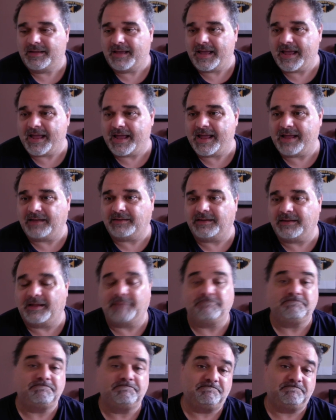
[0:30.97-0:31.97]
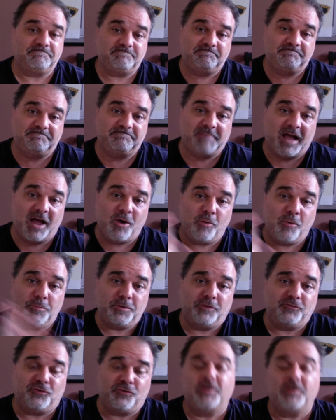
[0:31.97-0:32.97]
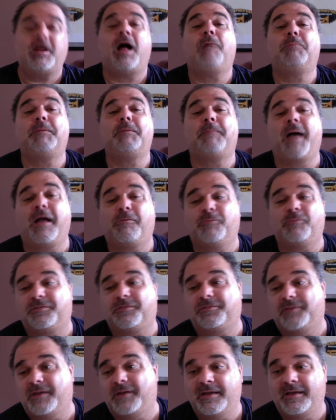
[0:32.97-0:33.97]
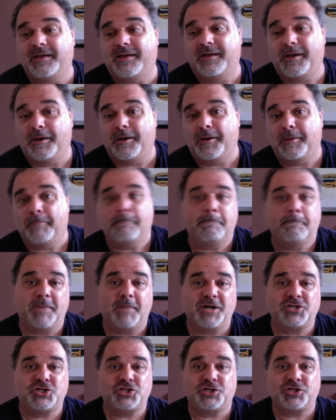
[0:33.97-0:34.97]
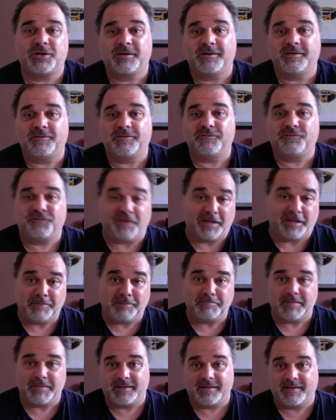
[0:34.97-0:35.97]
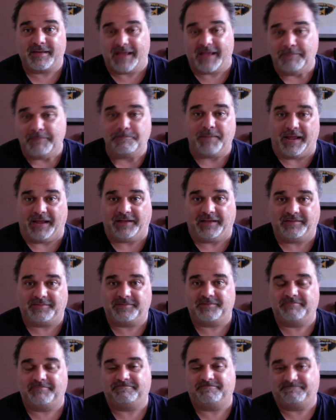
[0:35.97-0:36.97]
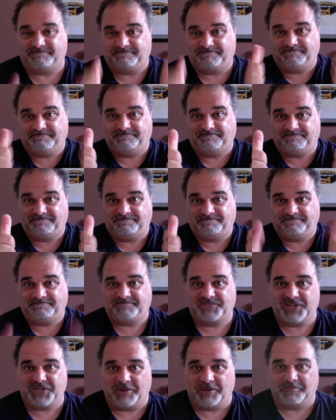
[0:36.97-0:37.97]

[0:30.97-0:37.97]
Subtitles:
And I hope you enjoyed. I'll be back with much film and pics. Ciao.